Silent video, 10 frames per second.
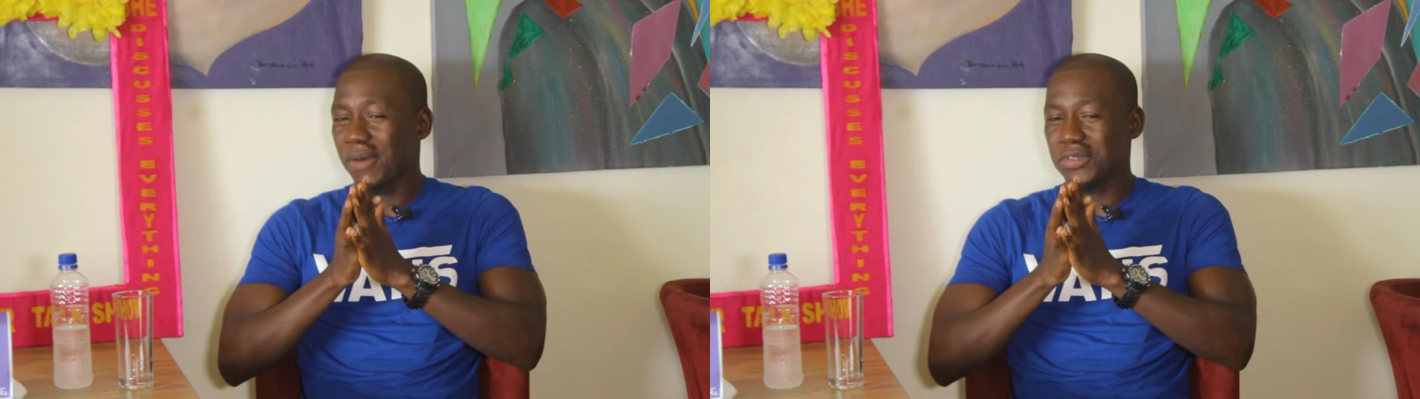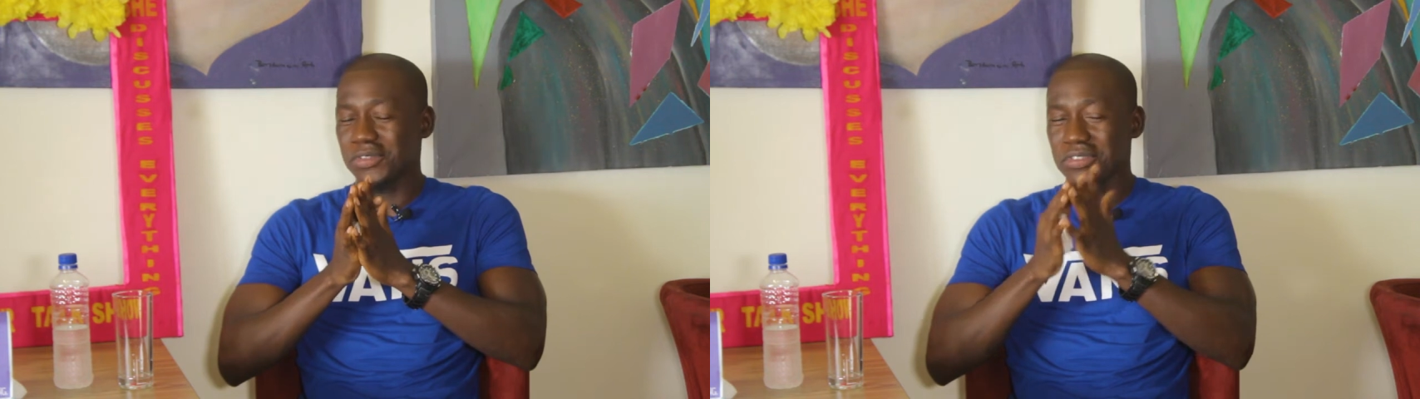
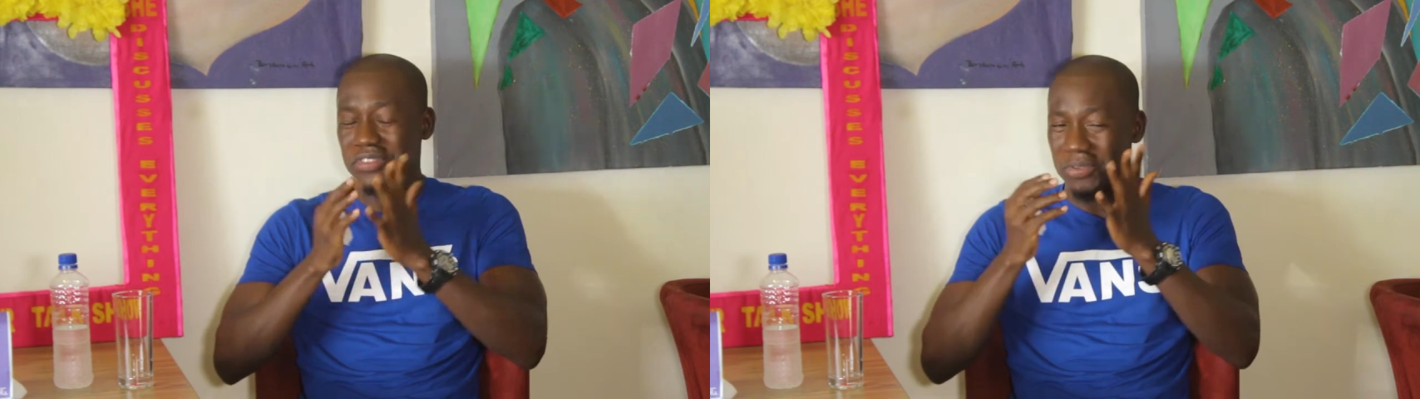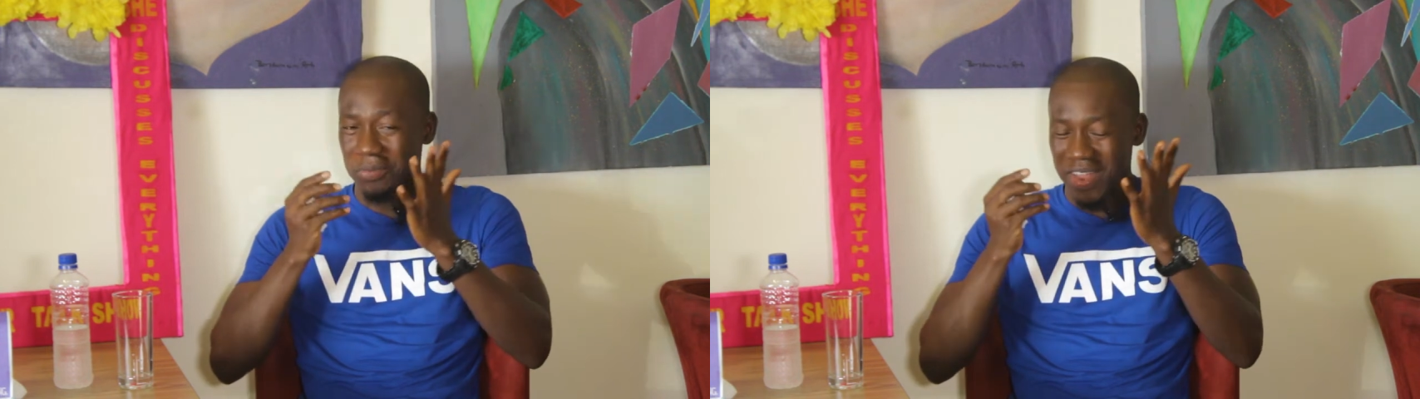want to
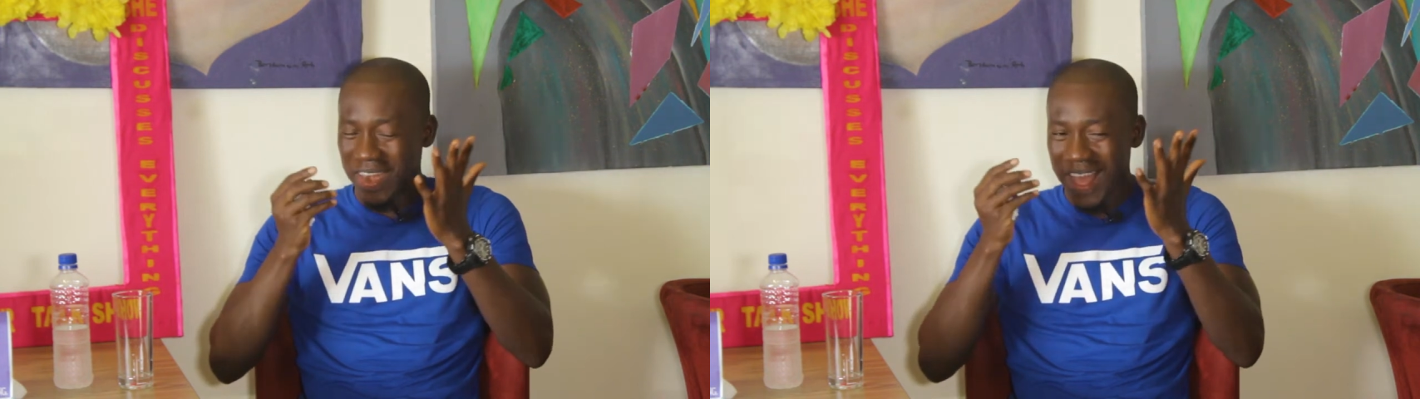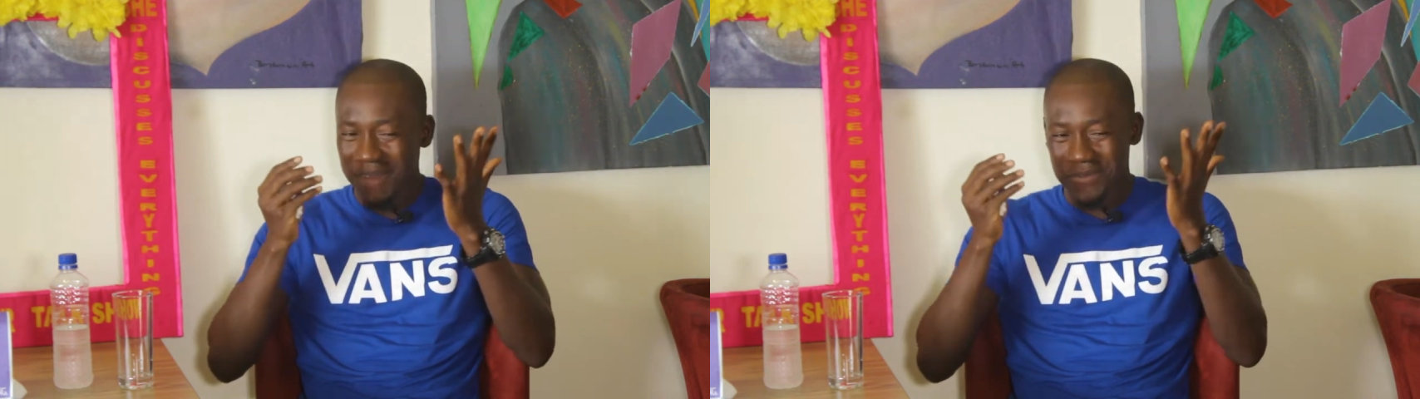see
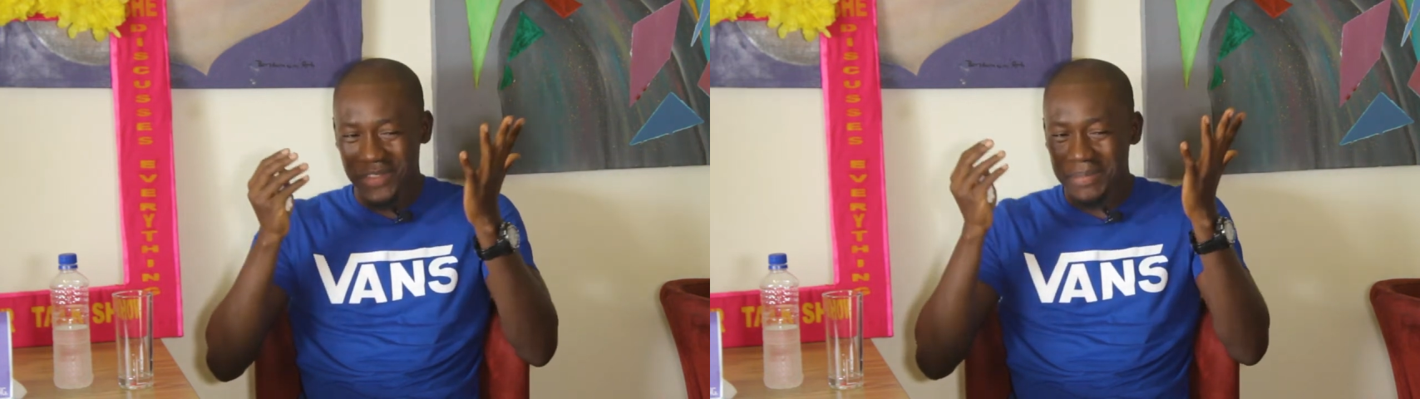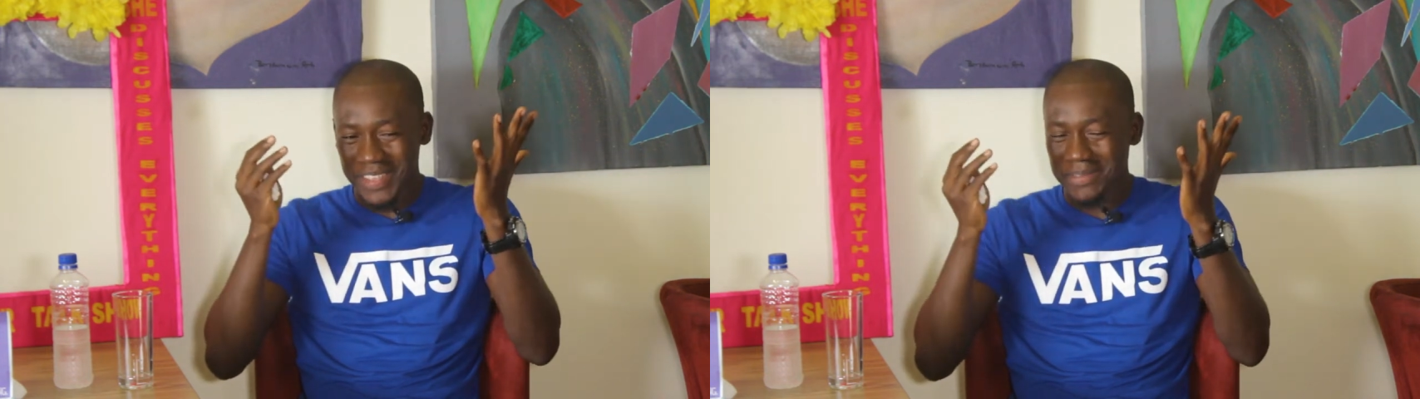whether
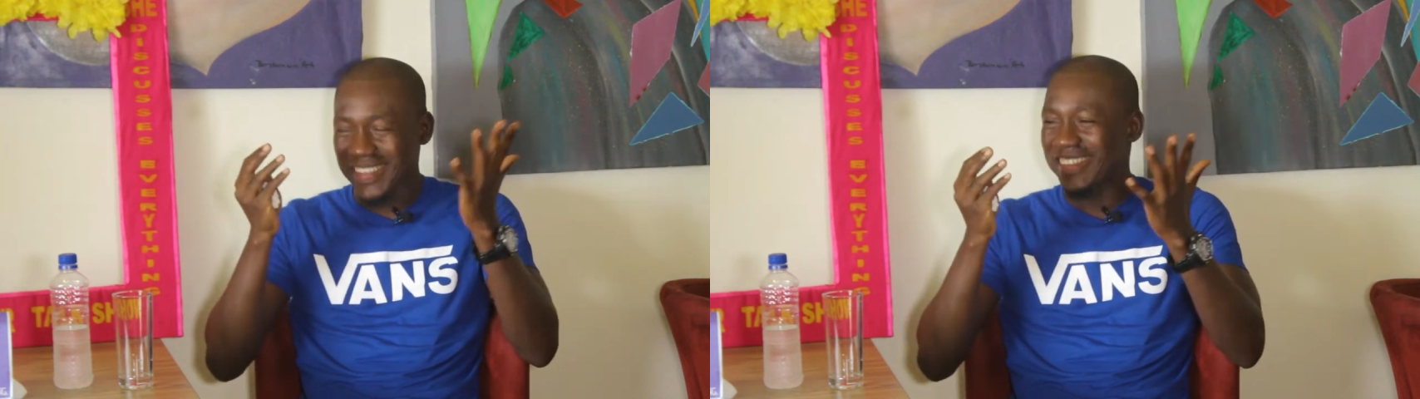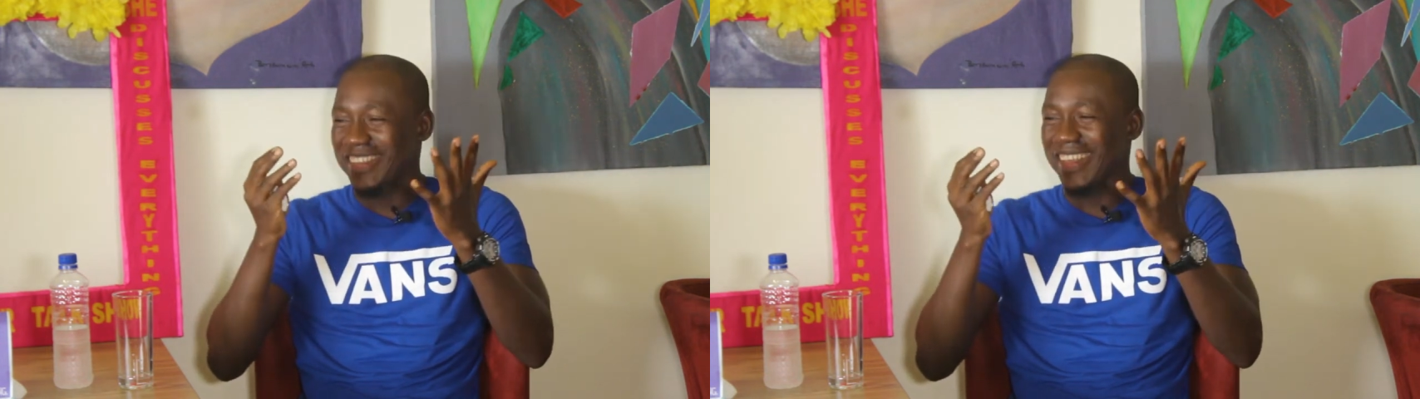sometimes
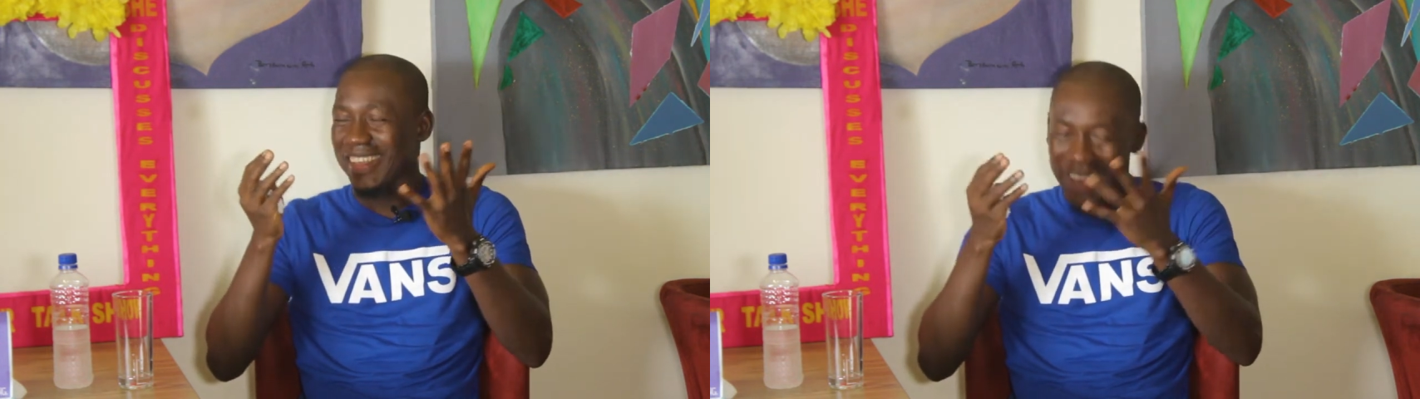I say,